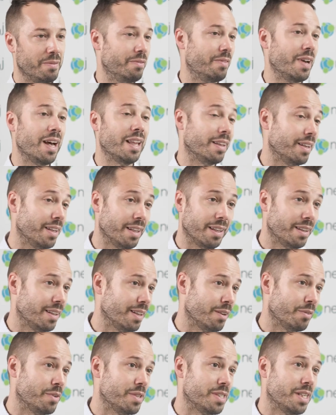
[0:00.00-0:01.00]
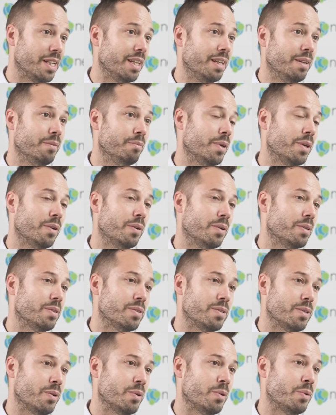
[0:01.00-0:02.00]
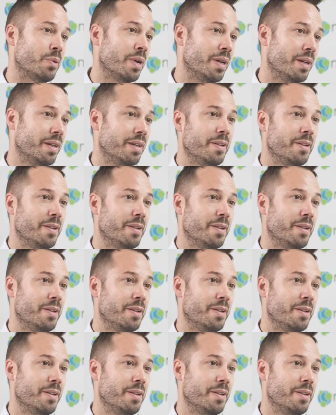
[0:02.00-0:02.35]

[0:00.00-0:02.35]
validate Neo4j, but also